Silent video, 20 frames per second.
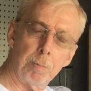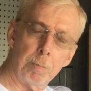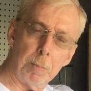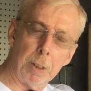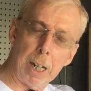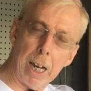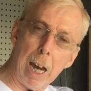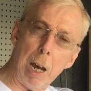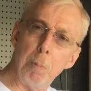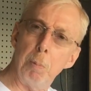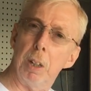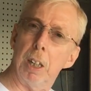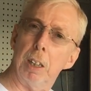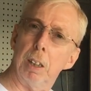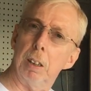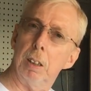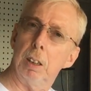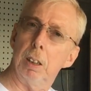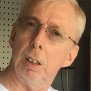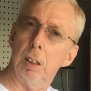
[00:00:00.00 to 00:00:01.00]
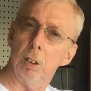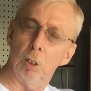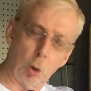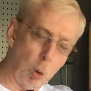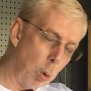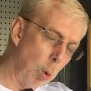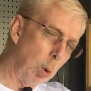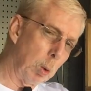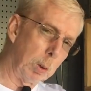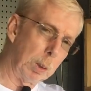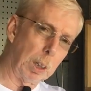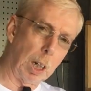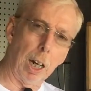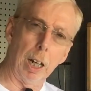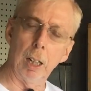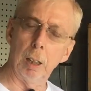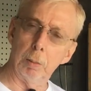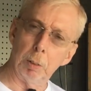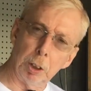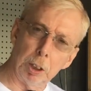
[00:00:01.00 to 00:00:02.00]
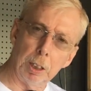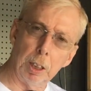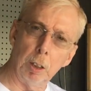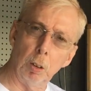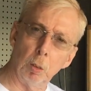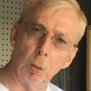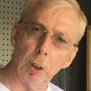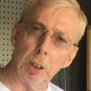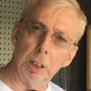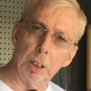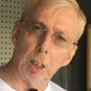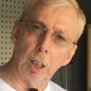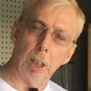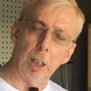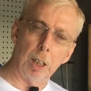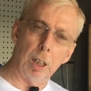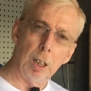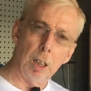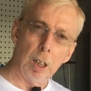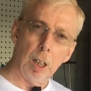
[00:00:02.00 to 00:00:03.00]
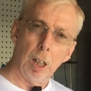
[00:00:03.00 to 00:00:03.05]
cabinet doors I have seen recently,